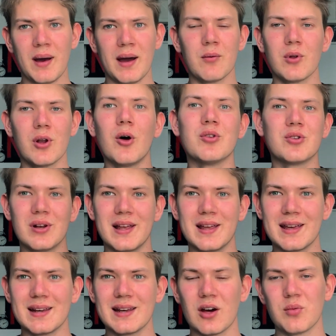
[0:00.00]
I will also link
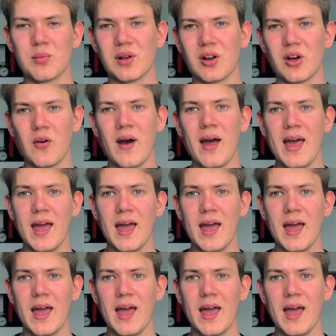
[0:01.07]
it down below.